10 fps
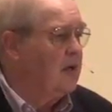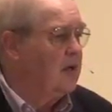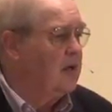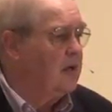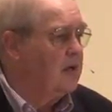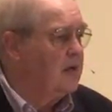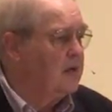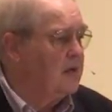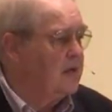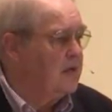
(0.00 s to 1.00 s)

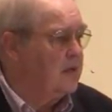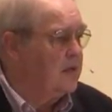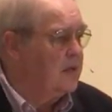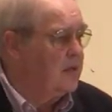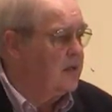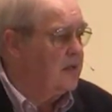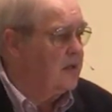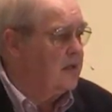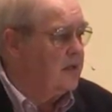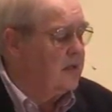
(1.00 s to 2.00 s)

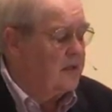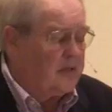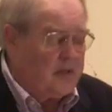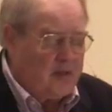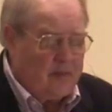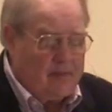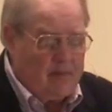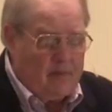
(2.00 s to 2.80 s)
Nobody speaks.